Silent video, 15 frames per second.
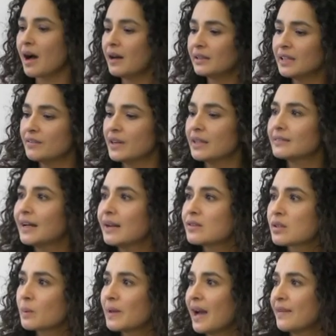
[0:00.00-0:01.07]
I'll leave it at
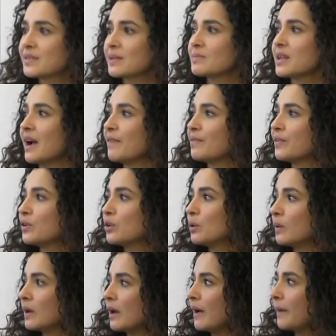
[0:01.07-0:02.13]
that so we have some time for
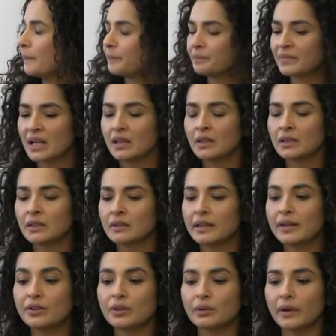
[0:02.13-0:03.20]
Q&A.
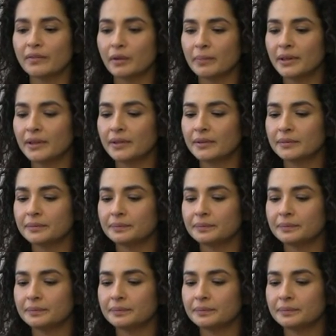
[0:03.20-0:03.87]
Thank you, everybody.